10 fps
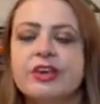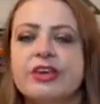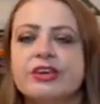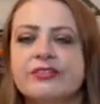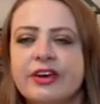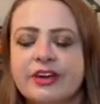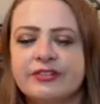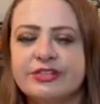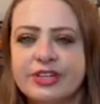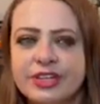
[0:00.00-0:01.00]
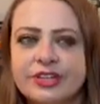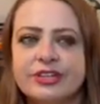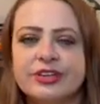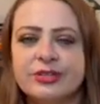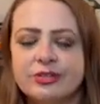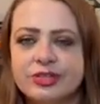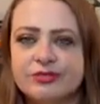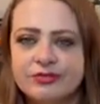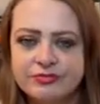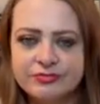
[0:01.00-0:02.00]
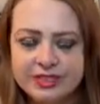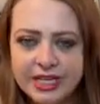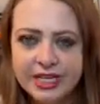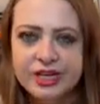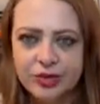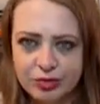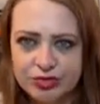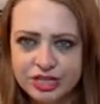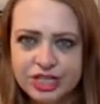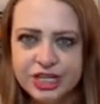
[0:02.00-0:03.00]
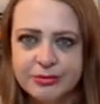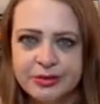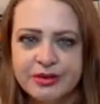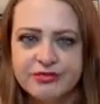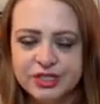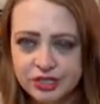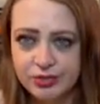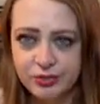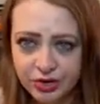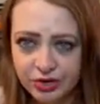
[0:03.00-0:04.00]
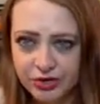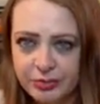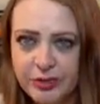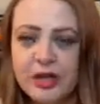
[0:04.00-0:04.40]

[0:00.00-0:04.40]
you've kind of created you've taken ownership of this room.